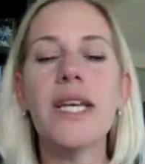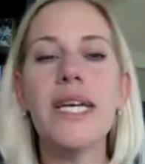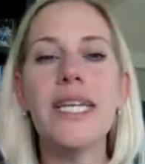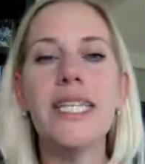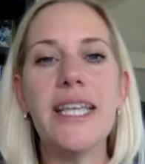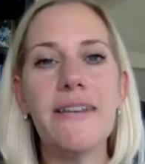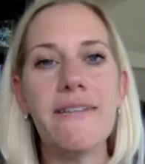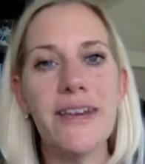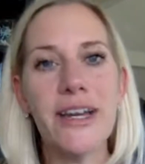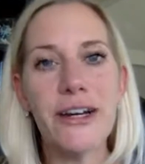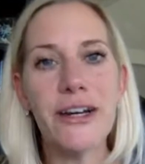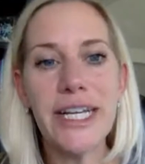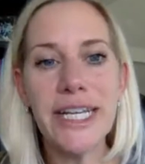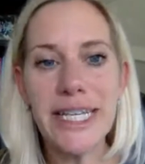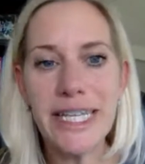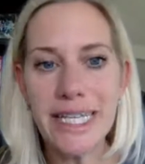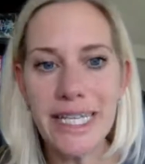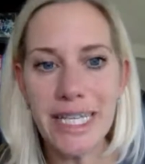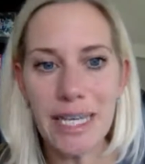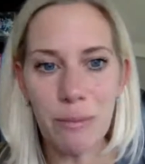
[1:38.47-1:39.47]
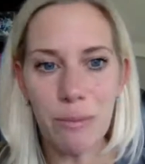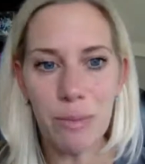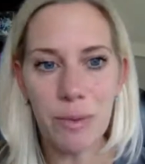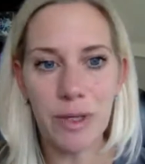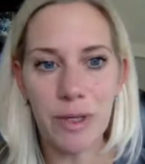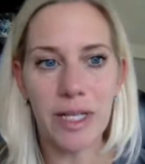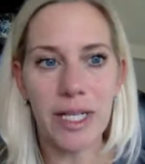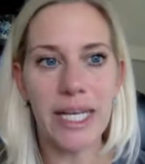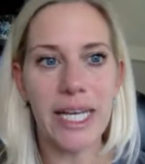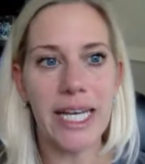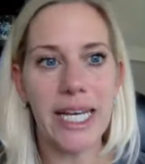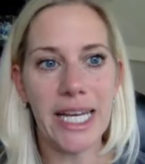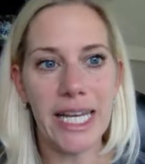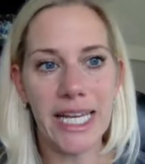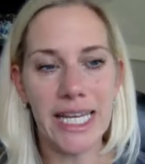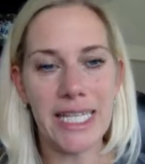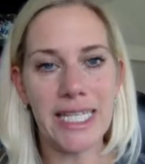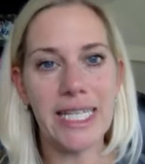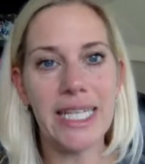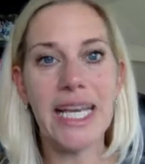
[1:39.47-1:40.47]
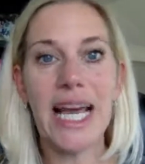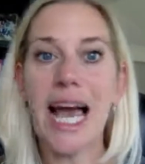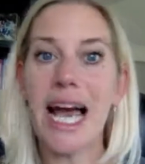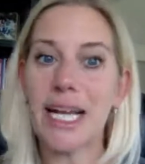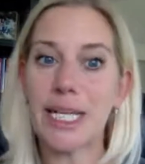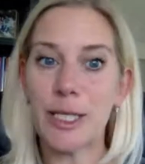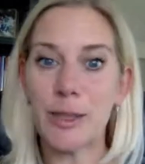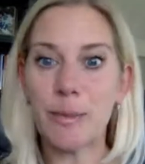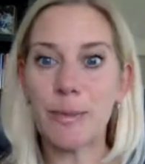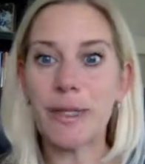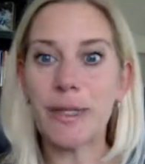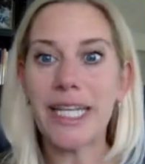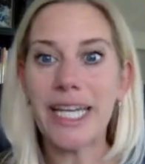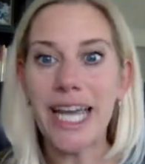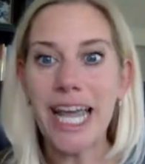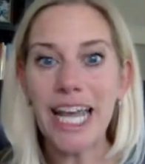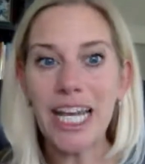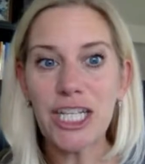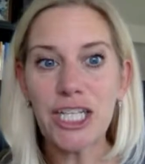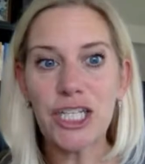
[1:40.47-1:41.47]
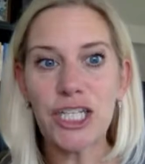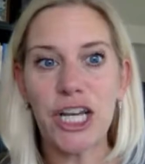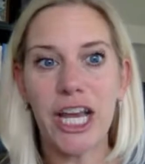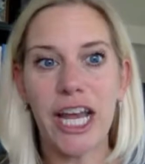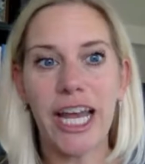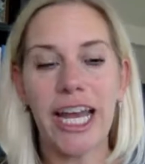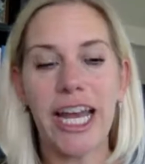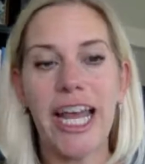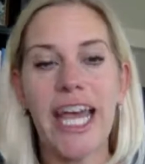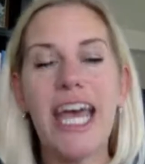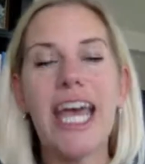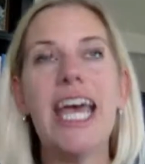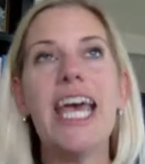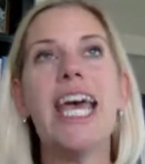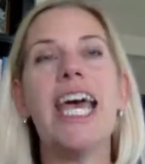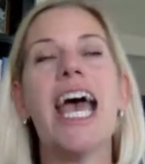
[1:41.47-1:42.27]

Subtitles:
is a very simple and easy explanation,